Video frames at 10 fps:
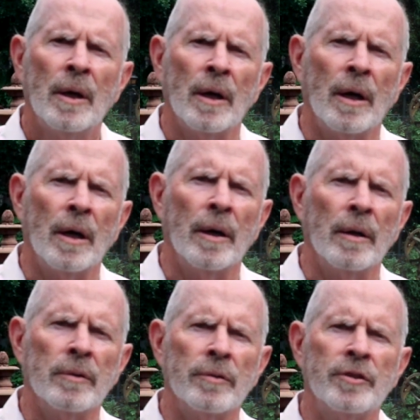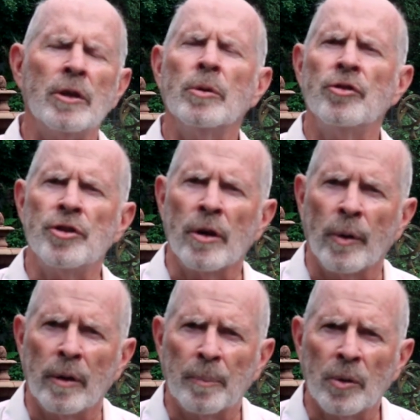Uh, Sequence
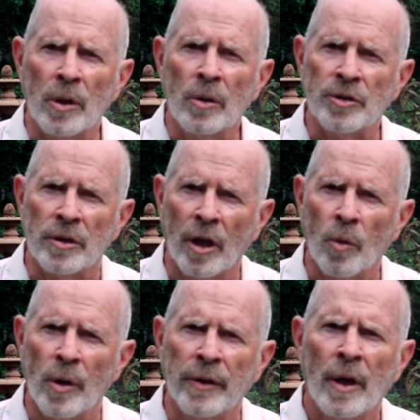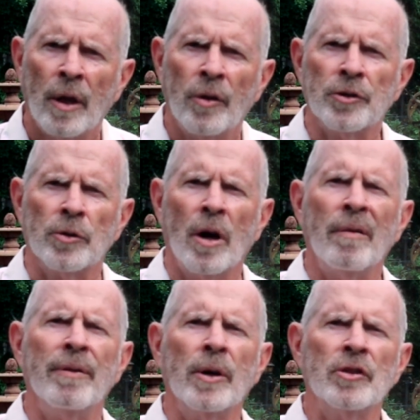Generator Pro is another one. Those are
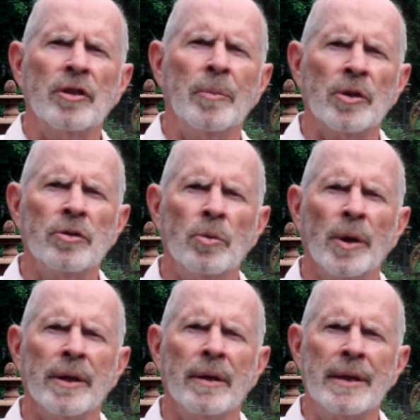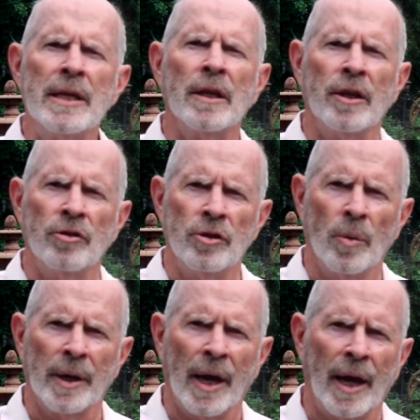all very similar to what Nina is
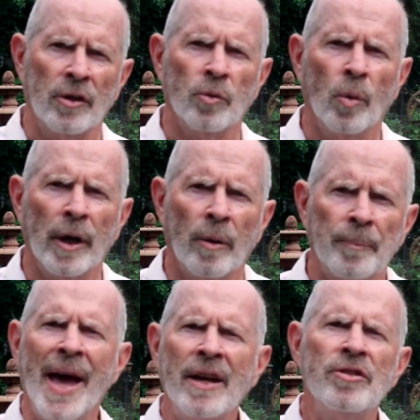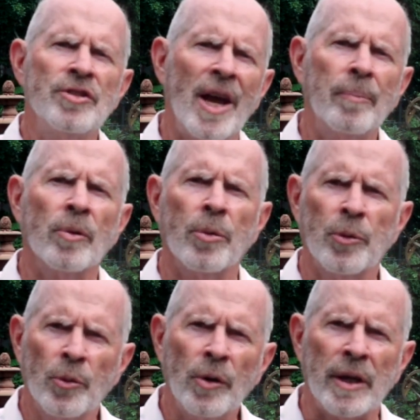doing as well. That is chapter
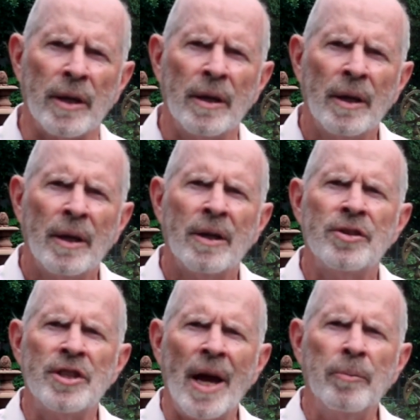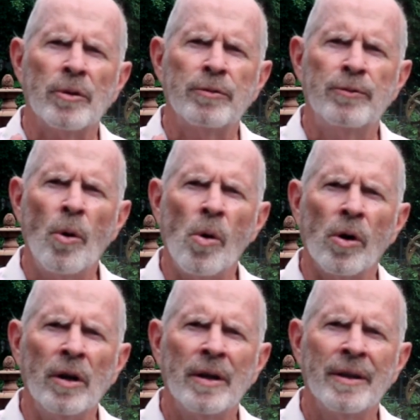three. Chapter
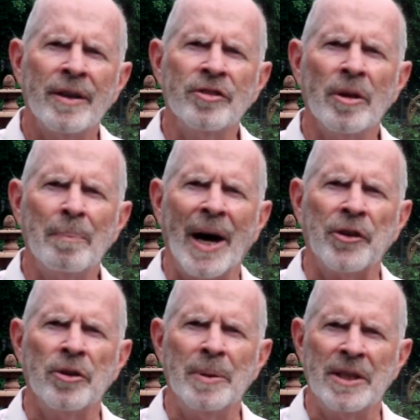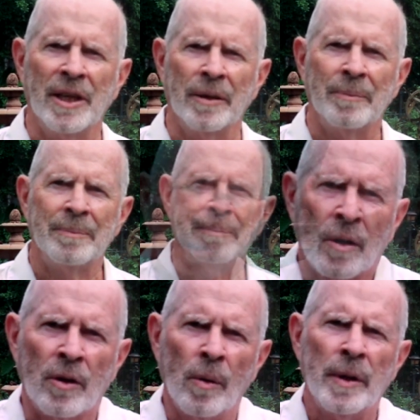four is about to begin.
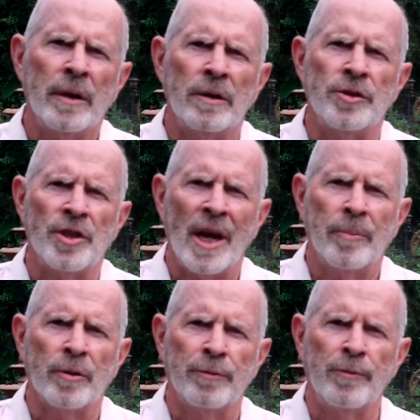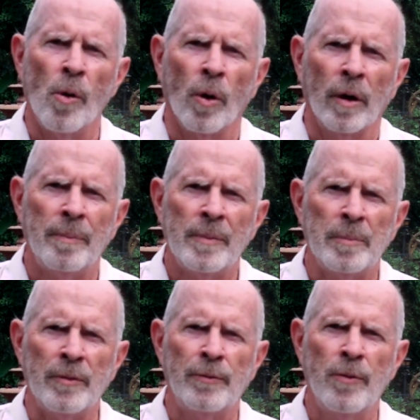Going into chapter four,
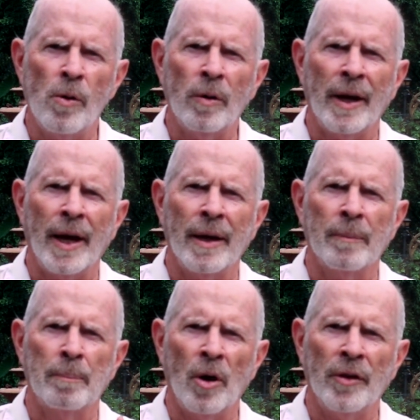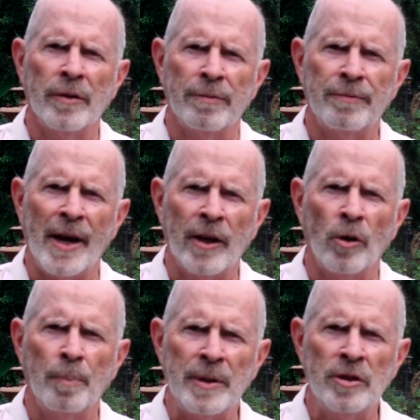before I bought the
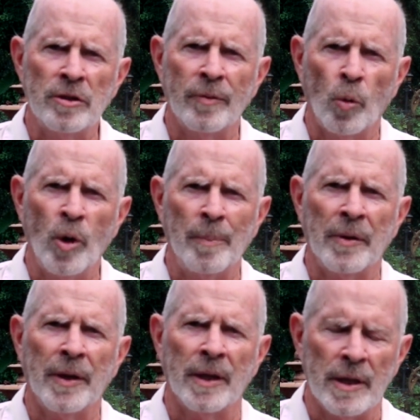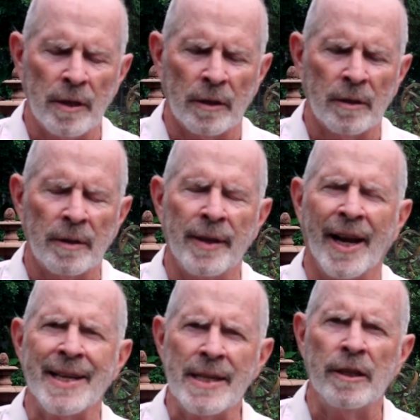final piece of equipment that needed
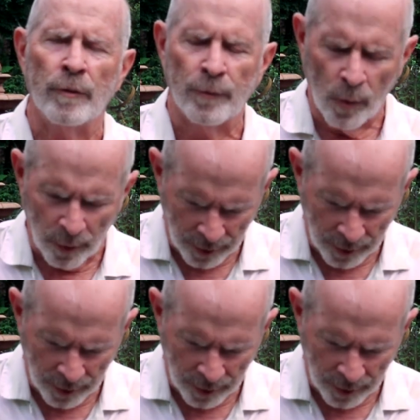that I needed for